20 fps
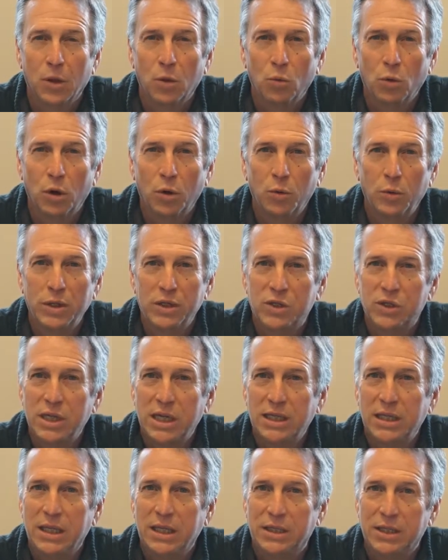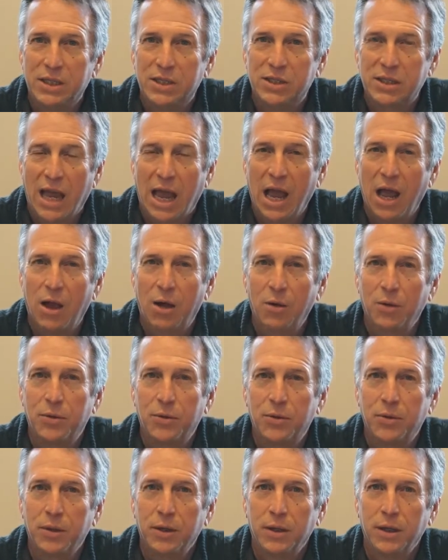where we see that the
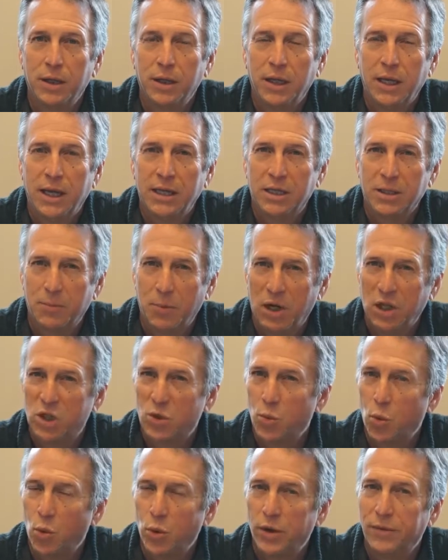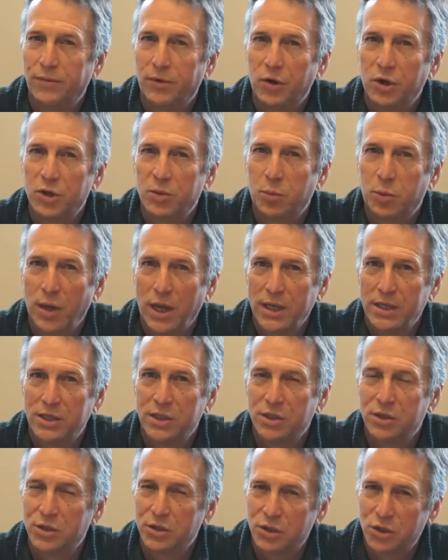South is a much more diverse place.
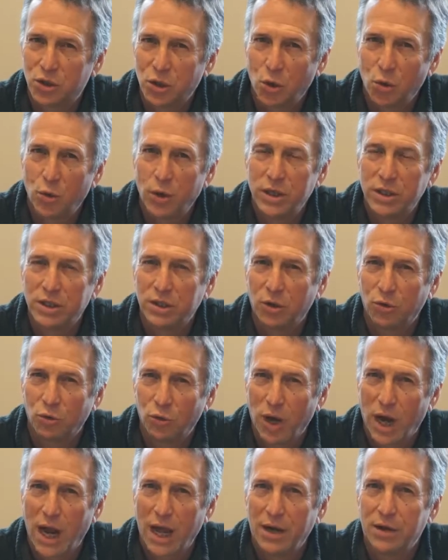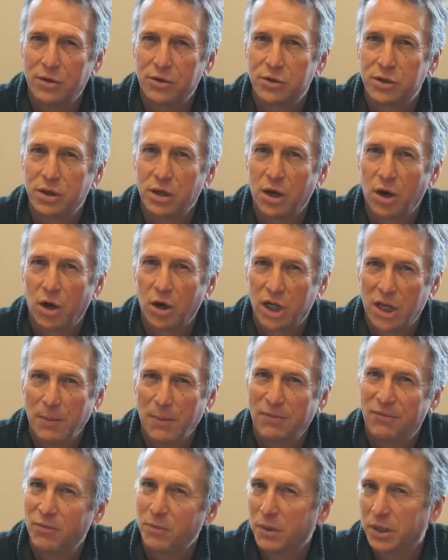It's the stories and the writers are
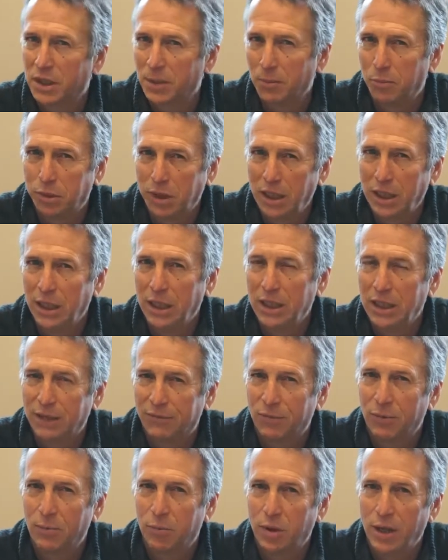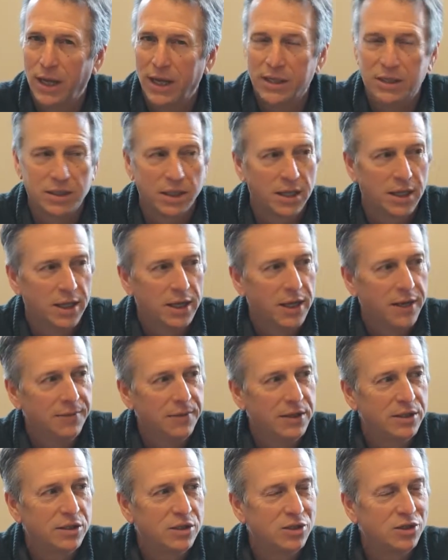coming from a completely different place.
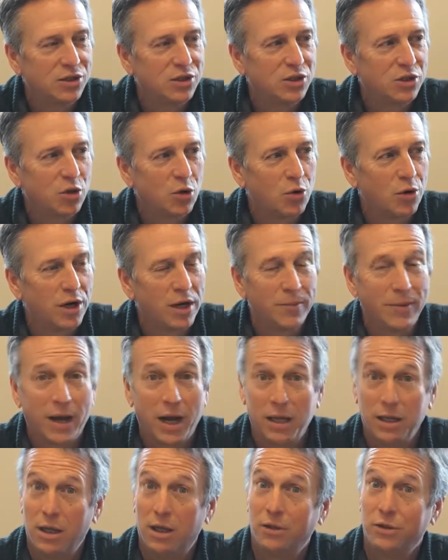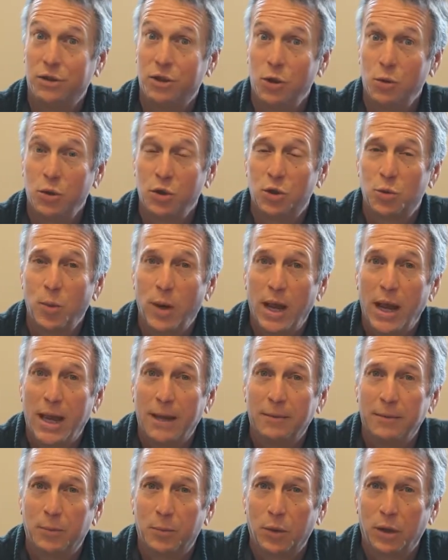This is a story about a young Jewish
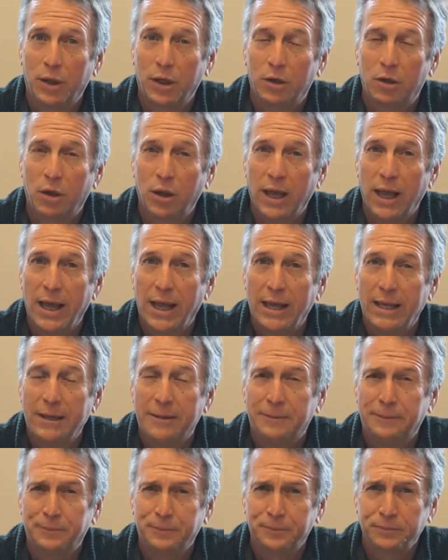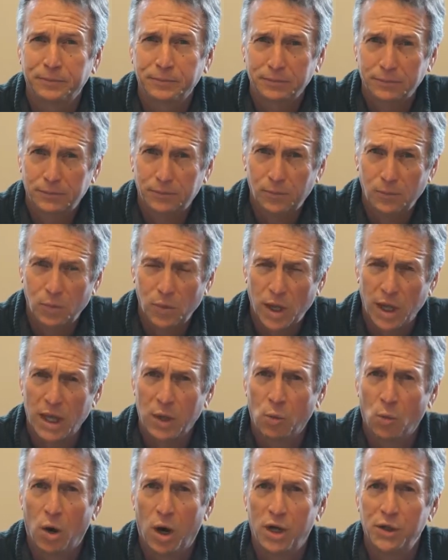man, political aide
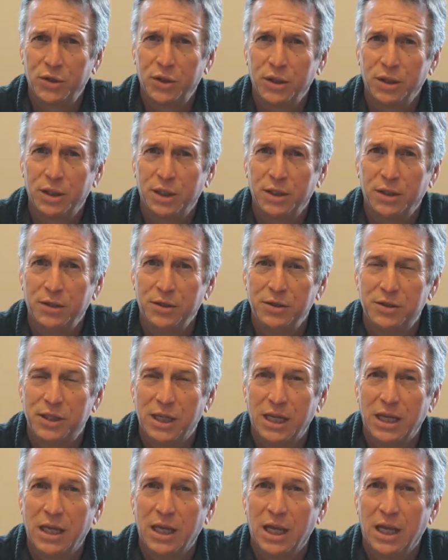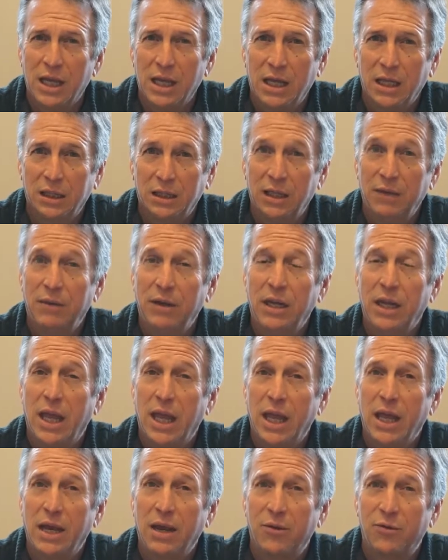in Washington, D.C., living
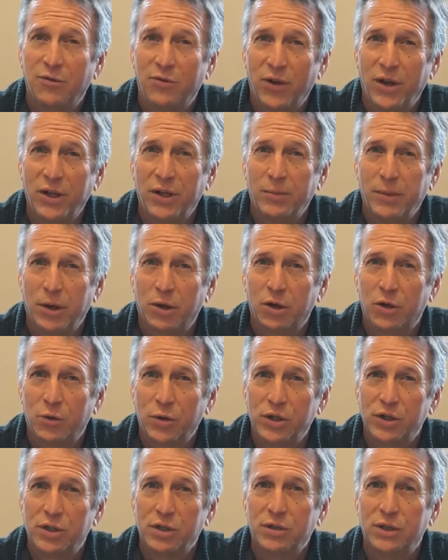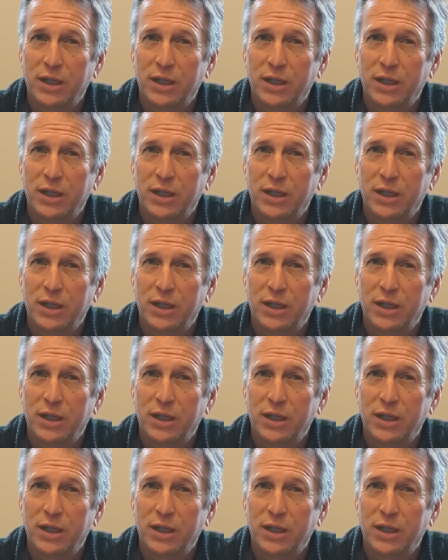in a fundamental Christian